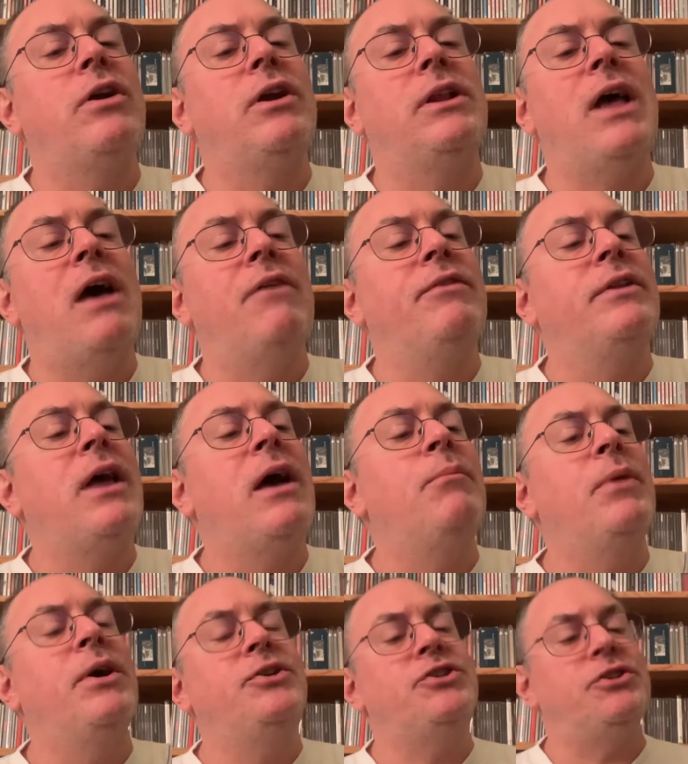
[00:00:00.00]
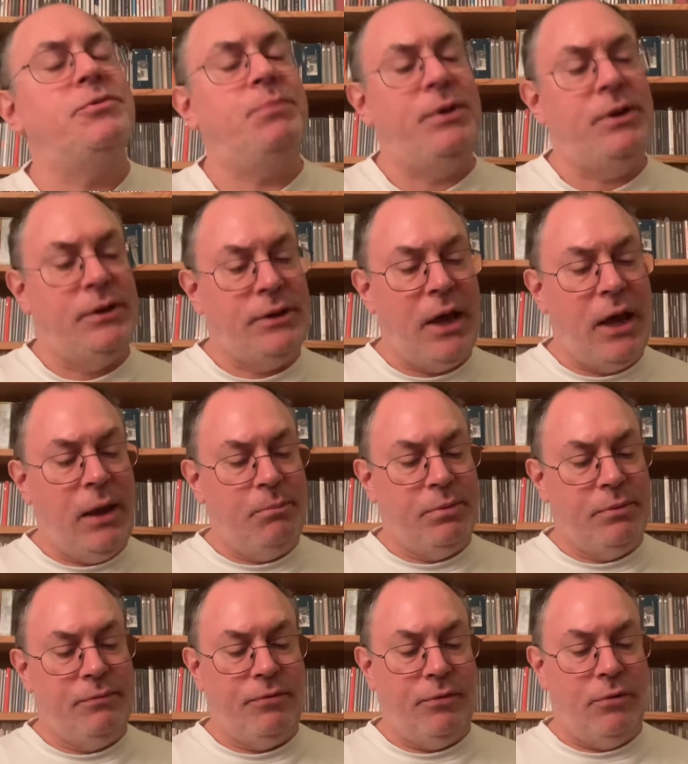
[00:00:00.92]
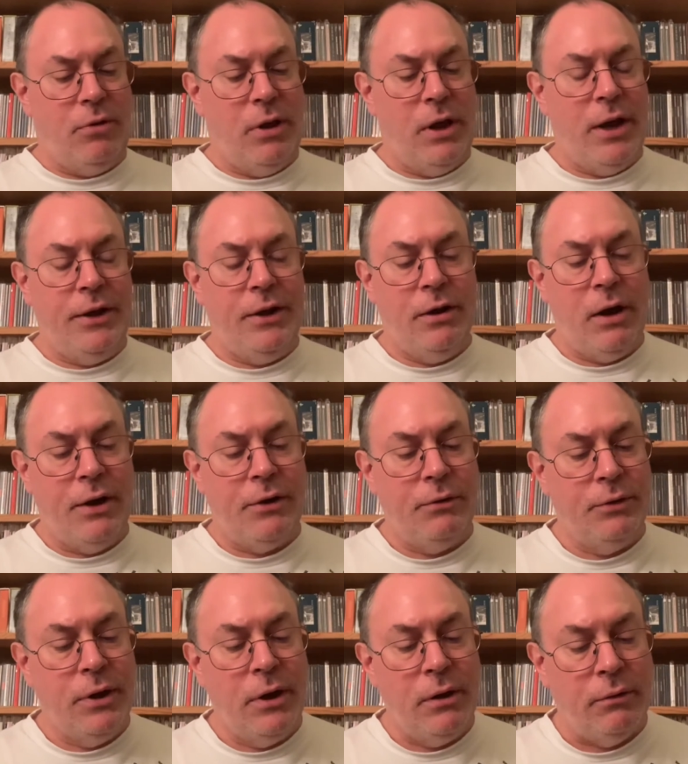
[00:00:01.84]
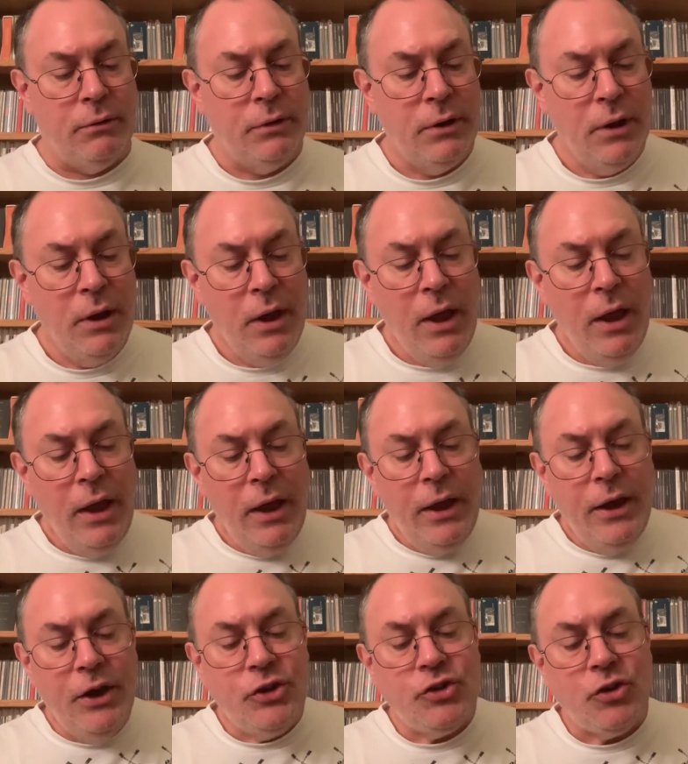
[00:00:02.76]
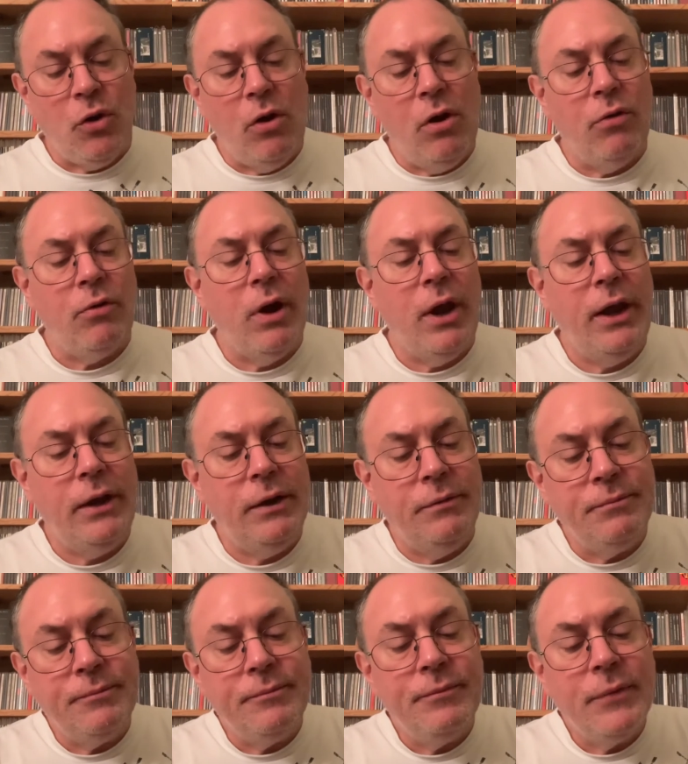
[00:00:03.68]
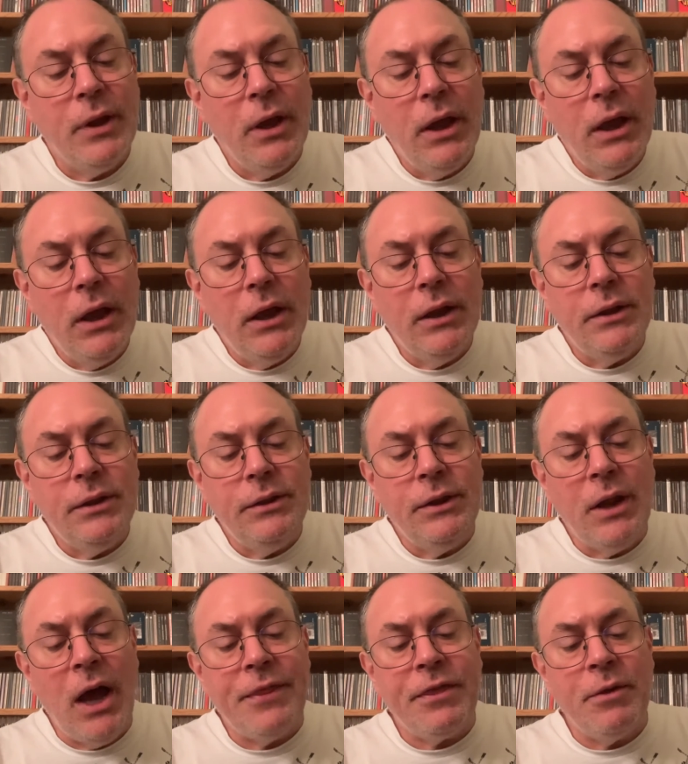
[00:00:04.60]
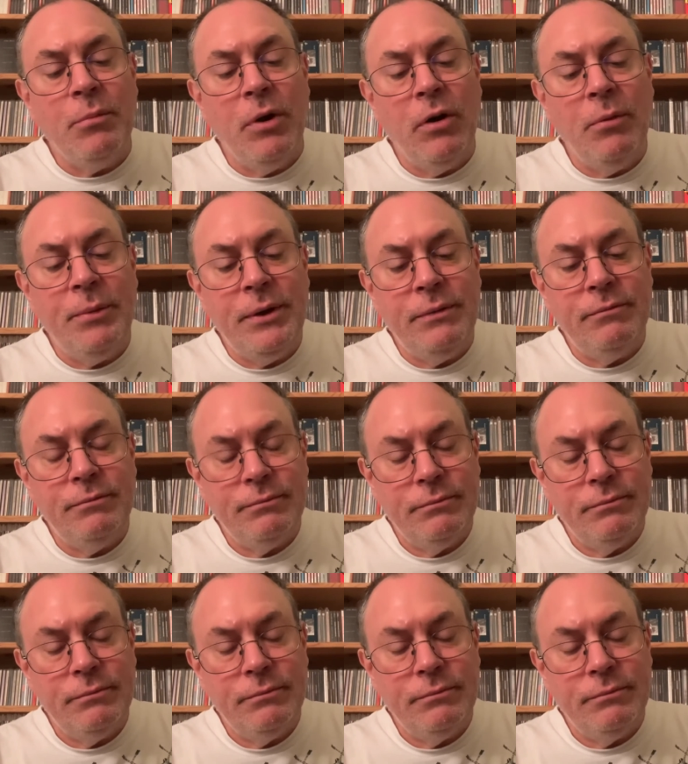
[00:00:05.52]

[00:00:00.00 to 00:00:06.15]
Laughing. That might just be a tape, for all I know. I don't know. It's All Right. Not the Moment.